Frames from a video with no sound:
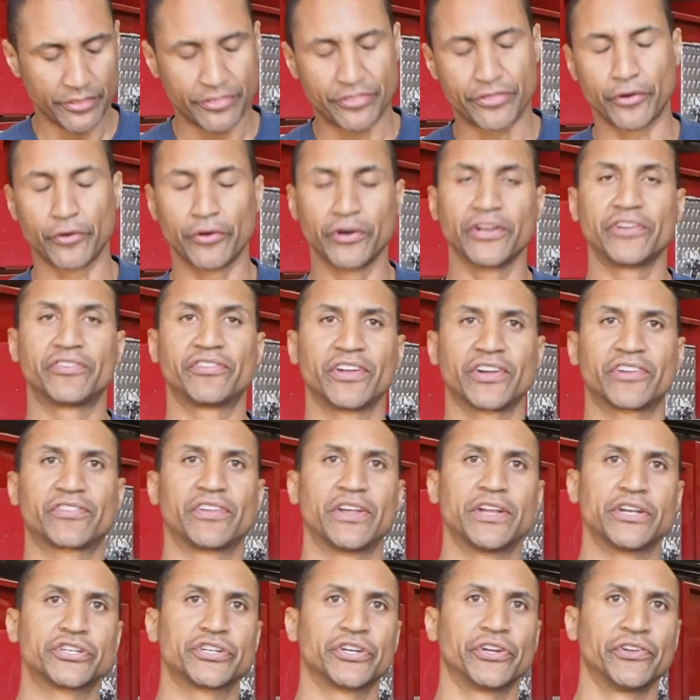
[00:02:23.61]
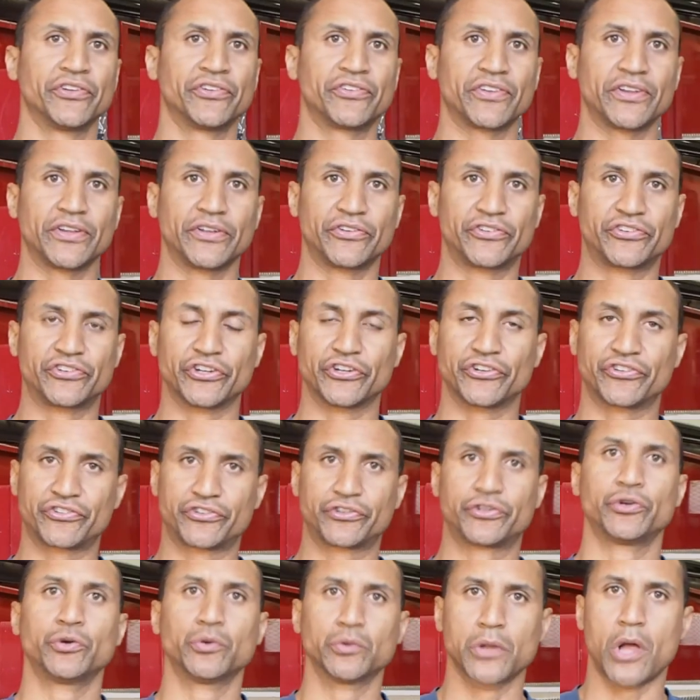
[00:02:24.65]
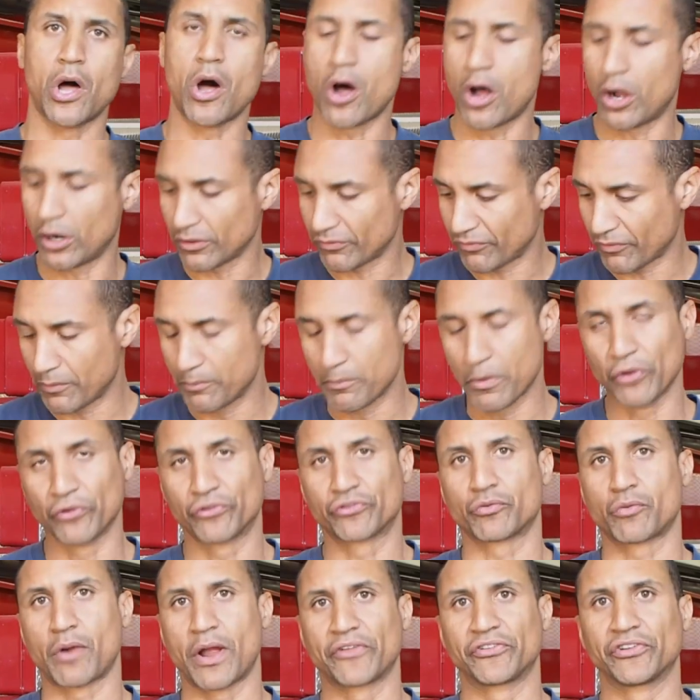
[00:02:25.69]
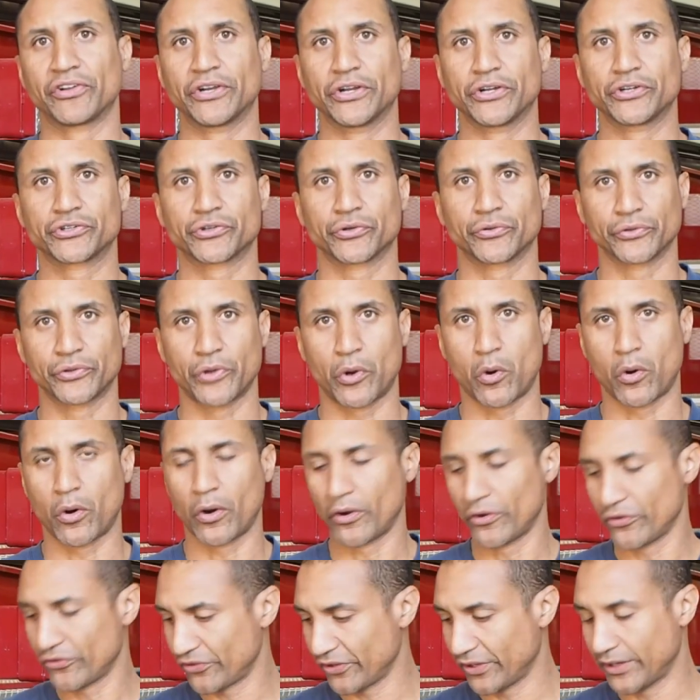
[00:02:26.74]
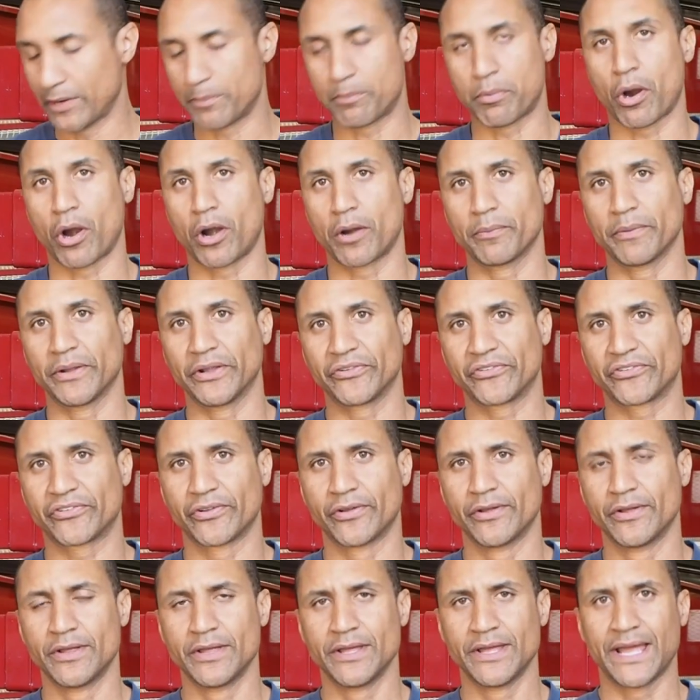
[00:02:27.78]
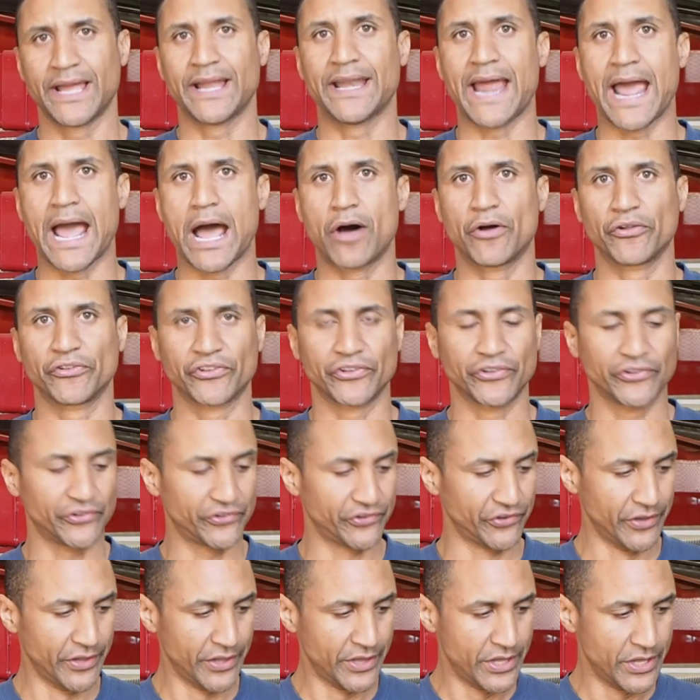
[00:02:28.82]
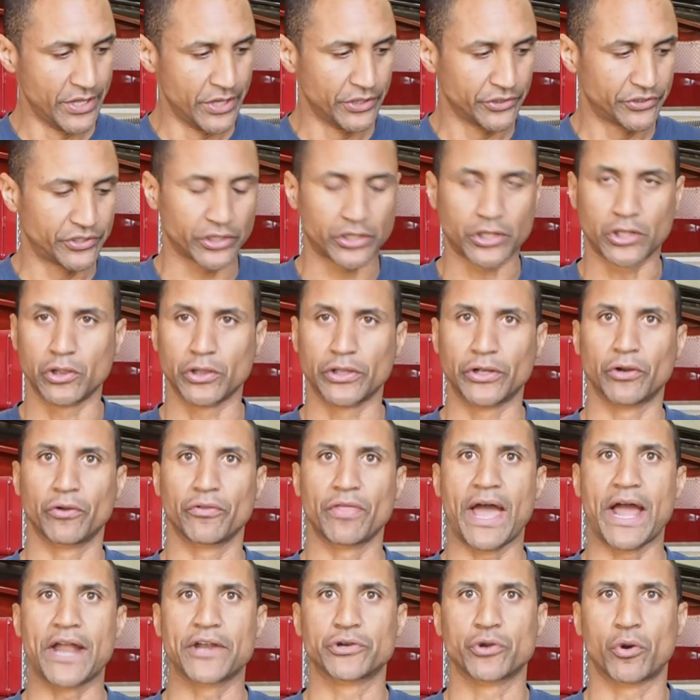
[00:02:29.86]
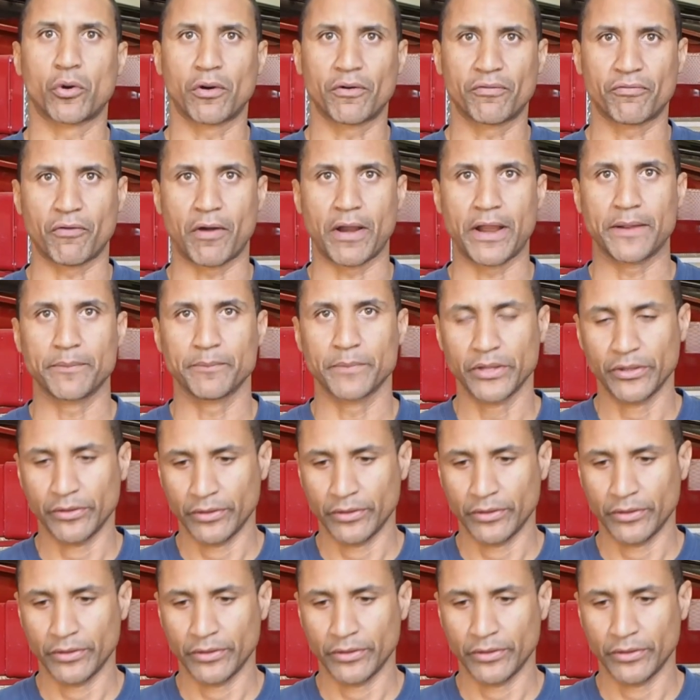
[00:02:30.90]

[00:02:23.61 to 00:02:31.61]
36 inches is just too long for most residential doors in apartments and houses to clear that door frame.